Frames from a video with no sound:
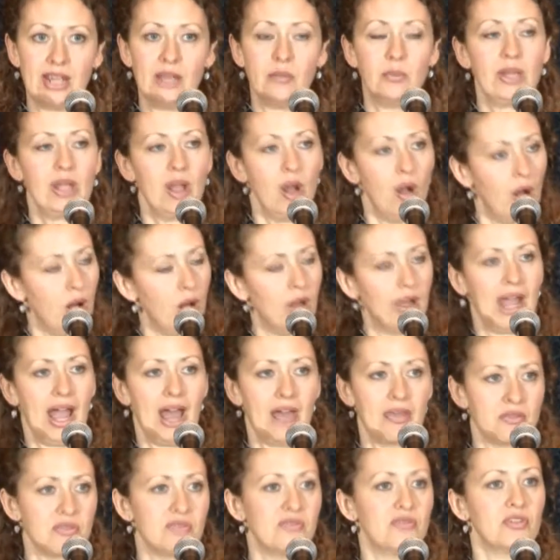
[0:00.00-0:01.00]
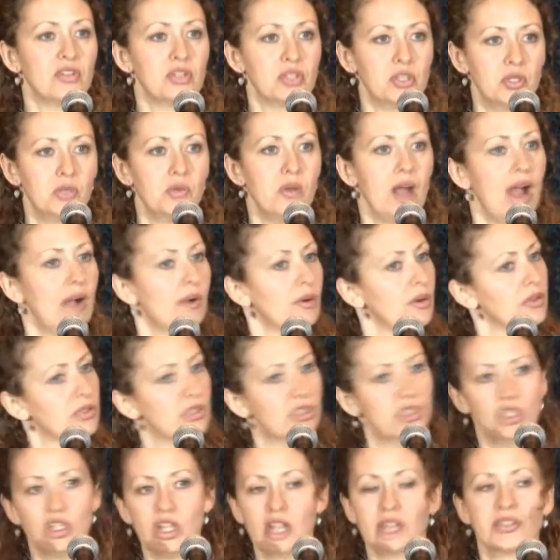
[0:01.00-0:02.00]
we all gathered for two hours
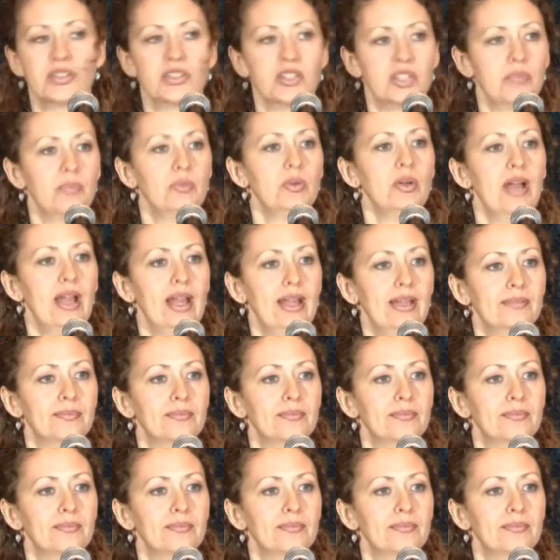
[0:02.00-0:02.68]
just to pray.